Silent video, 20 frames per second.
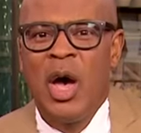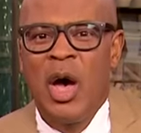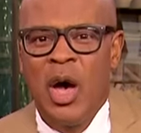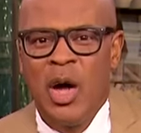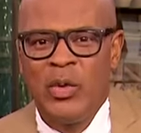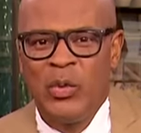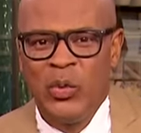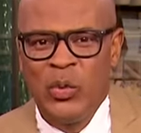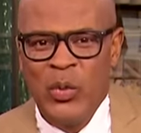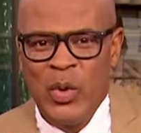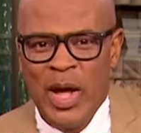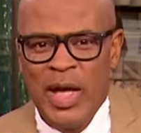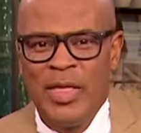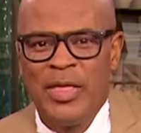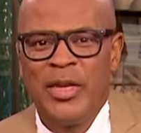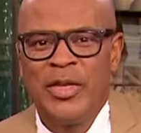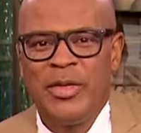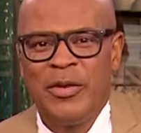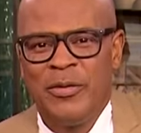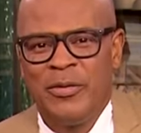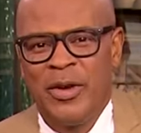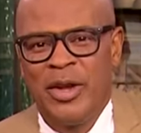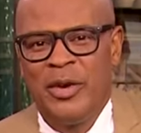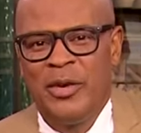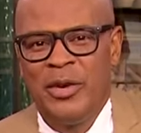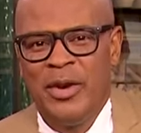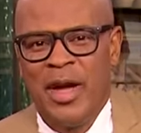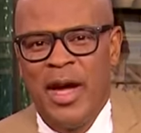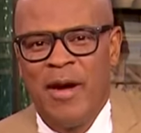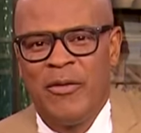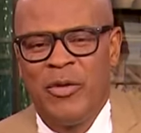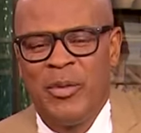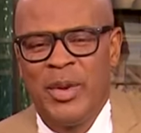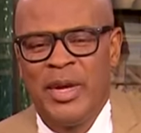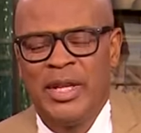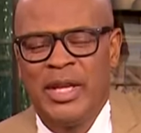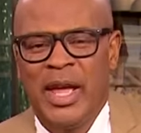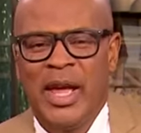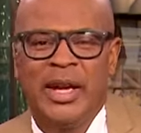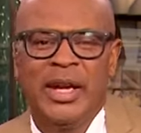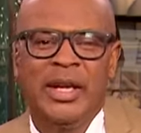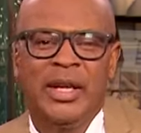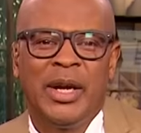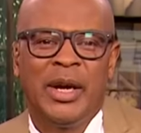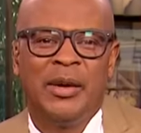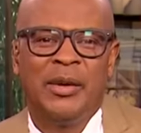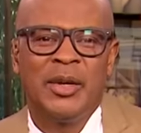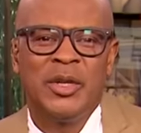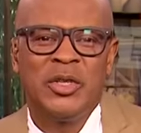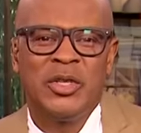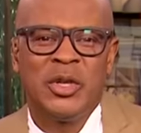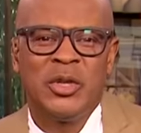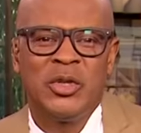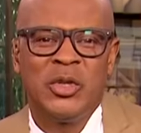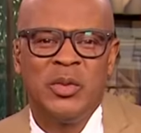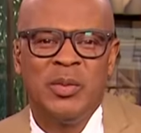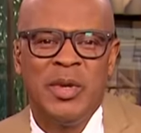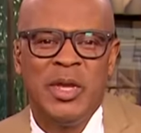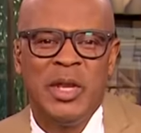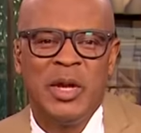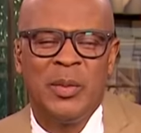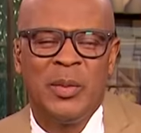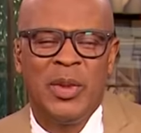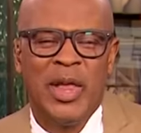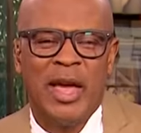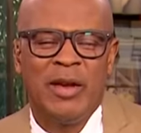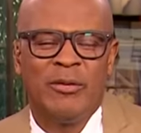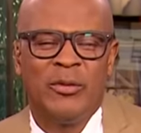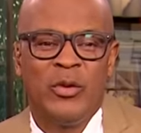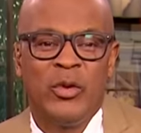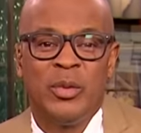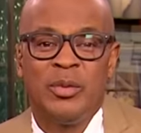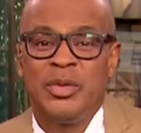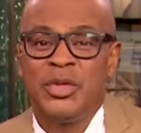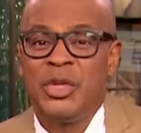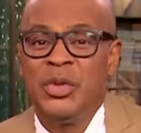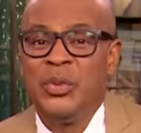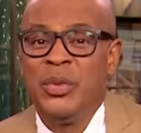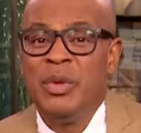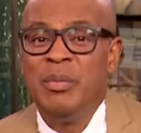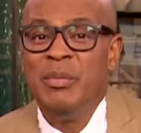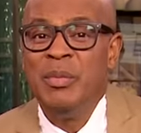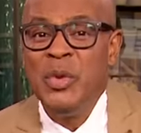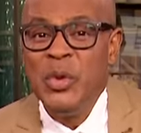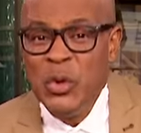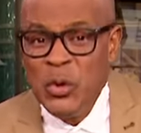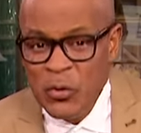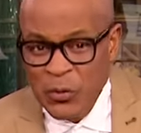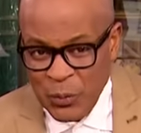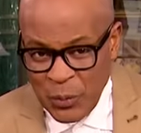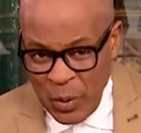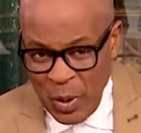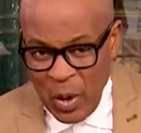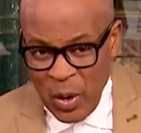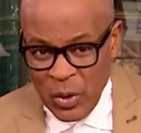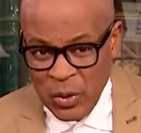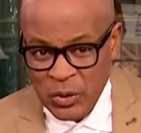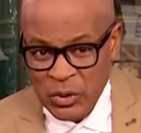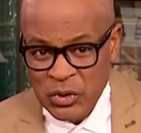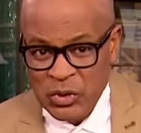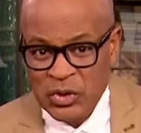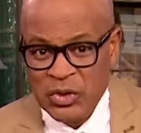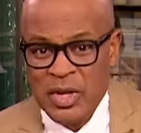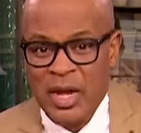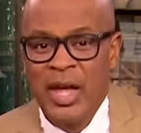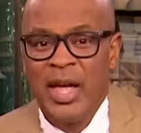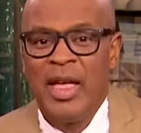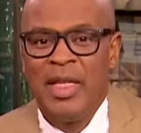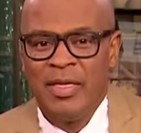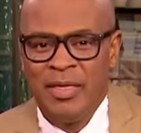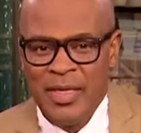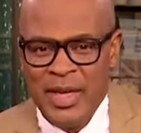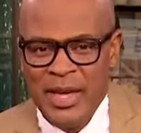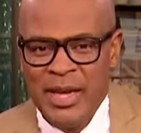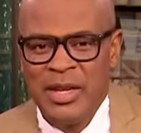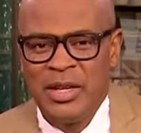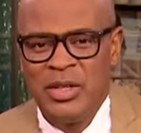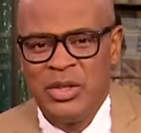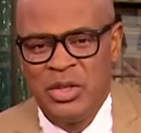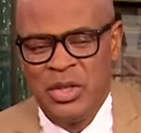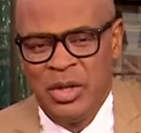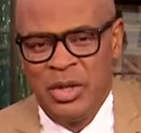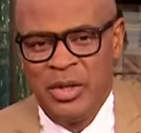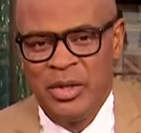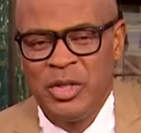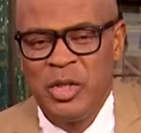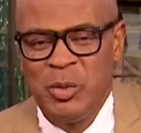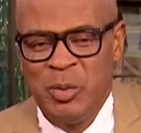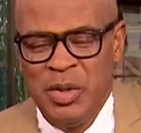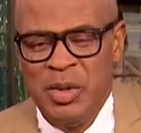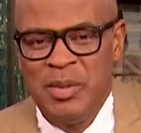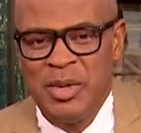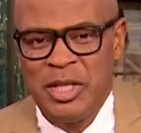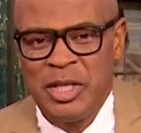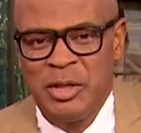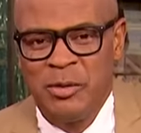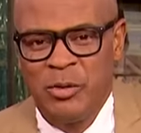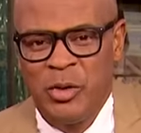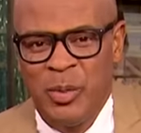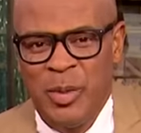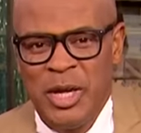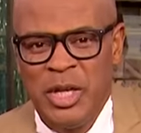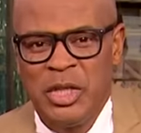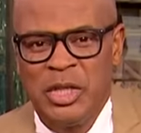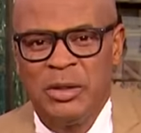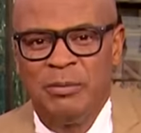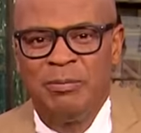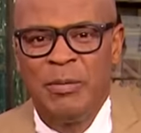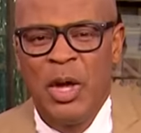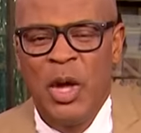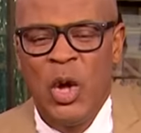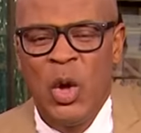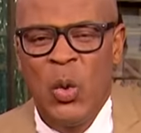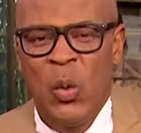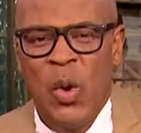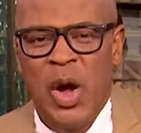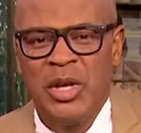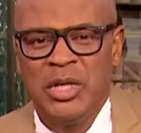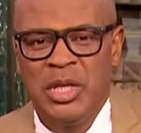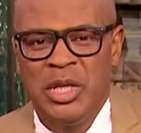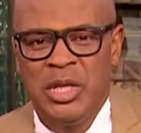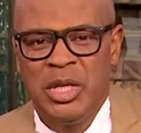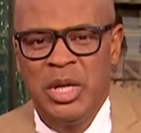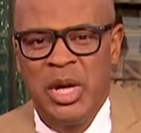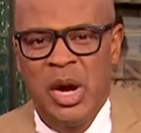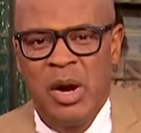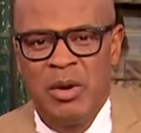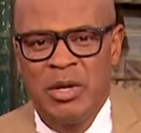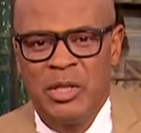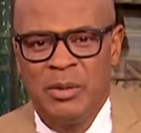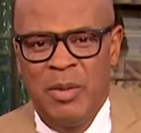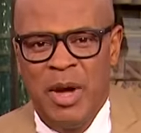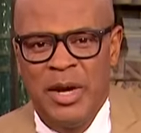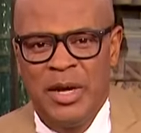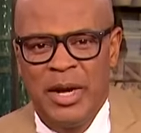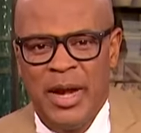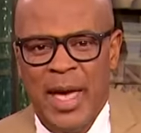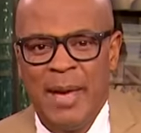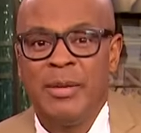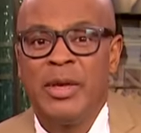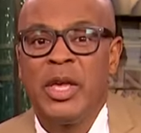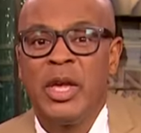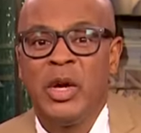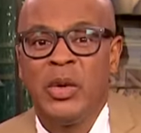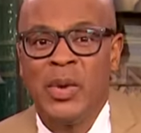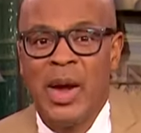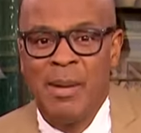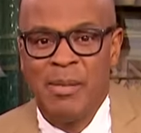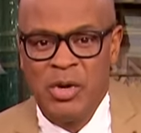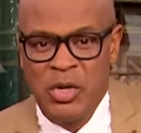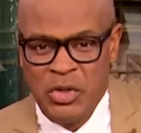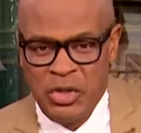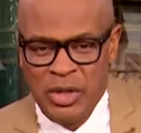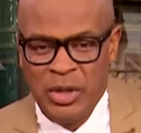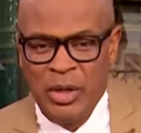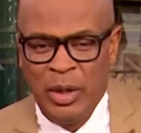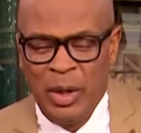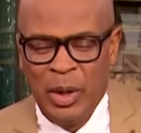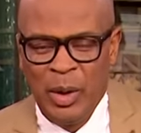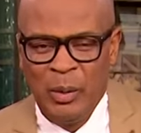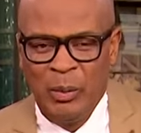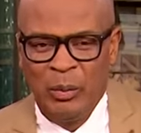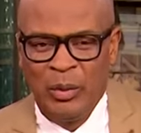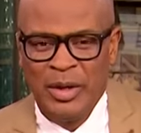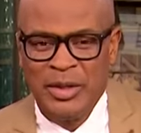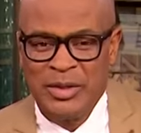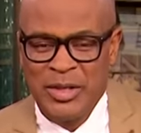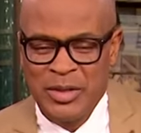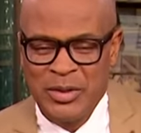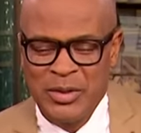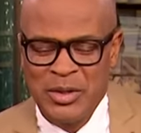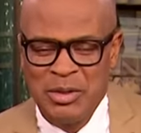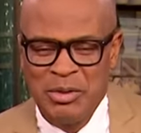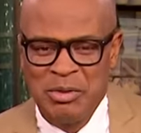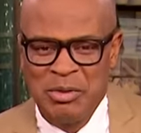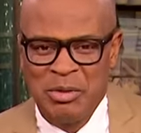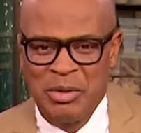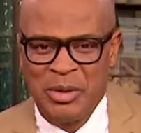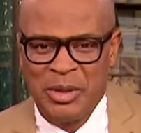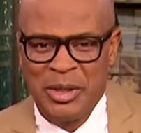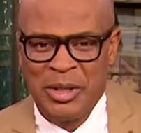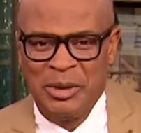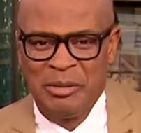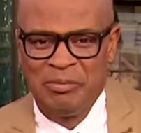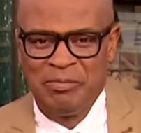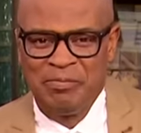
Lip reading: on whether the federal government can encourage social media platforms to remove posts they consider to be misinformation. Washington correspondent Abigail Robertson brings us the story.